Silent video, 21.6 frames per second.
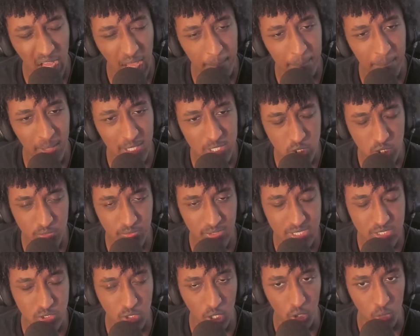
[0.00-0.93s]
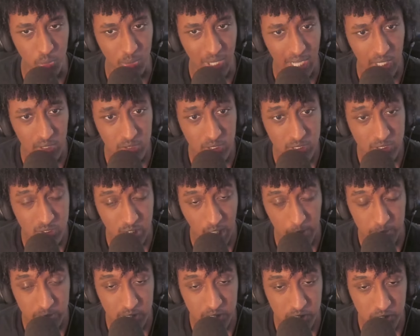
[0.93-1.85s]
I'm not sure if I saw a round in this
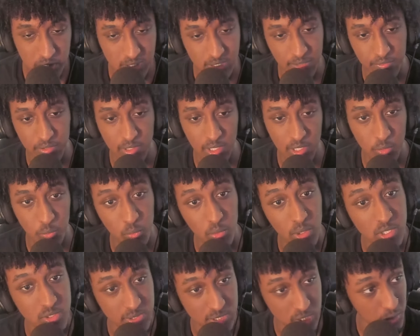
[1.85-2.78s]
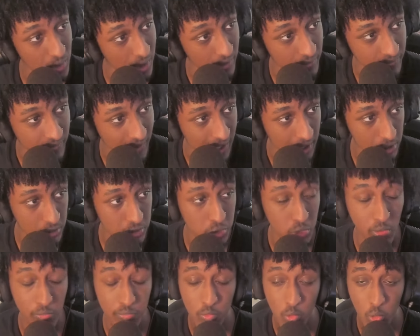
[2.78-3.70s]
competition because I feel like, especially with a final,
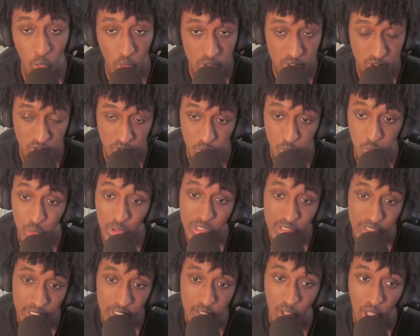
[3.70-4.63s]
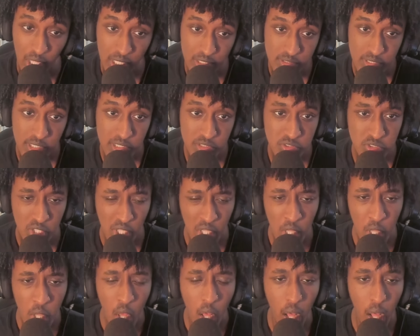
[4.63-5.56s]
you of course you really need context.
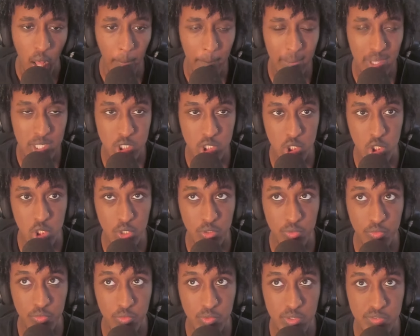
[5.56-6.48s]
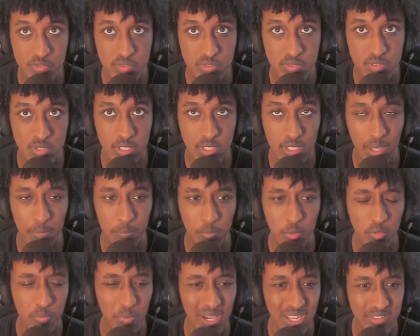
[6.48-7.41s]
I'm not sure if we've seen, I mean,
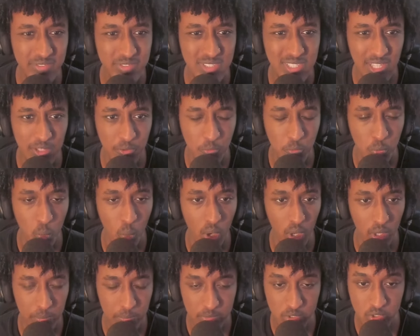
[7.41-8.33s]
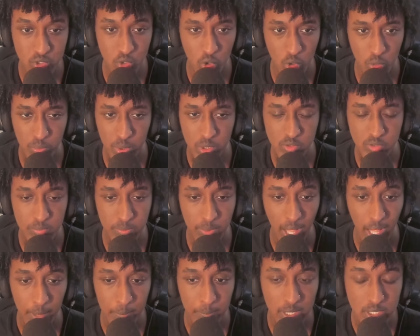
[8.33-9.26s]
we might have seen like one musical approach from
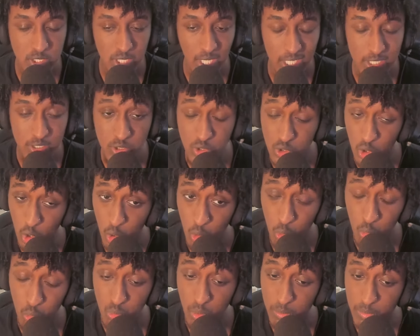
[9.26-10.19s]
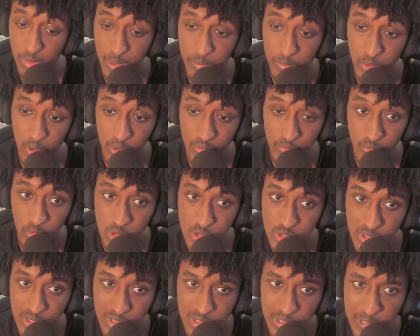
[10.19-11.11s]
Pacmax. I don't remember,
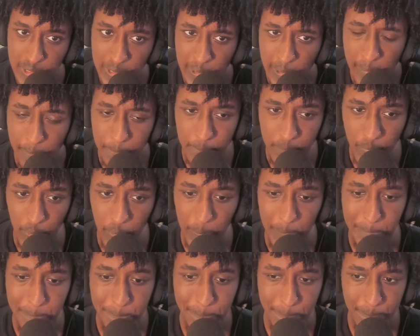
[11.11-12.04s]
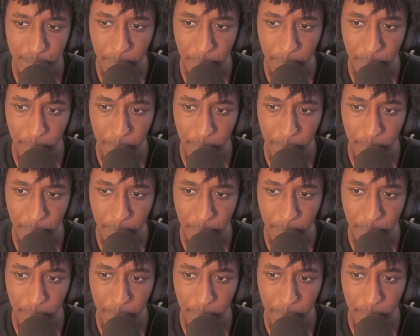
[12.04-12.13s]
unfortunately, but